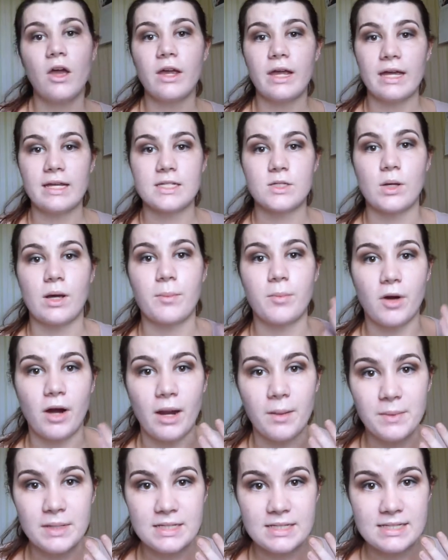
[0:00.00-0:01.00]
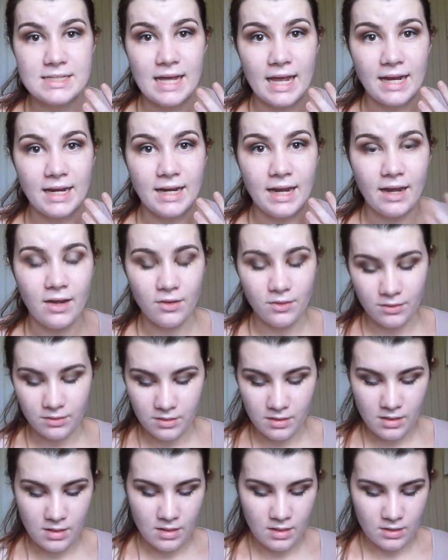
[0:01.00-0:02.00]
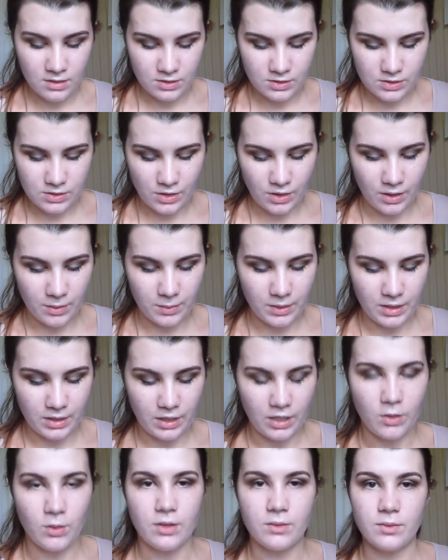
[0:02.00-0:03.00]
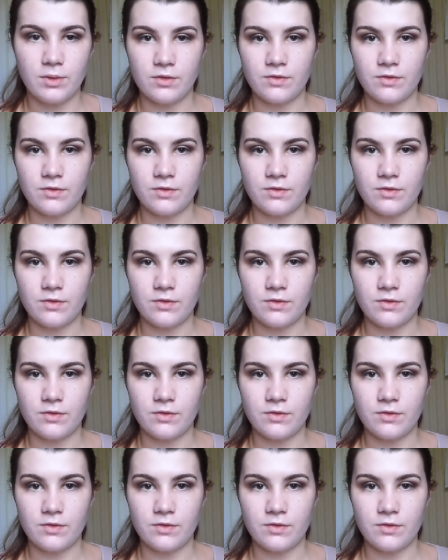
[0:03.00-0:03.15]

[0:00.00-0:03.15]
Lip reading: Okay, so our primer's set now, so I'm going to go in with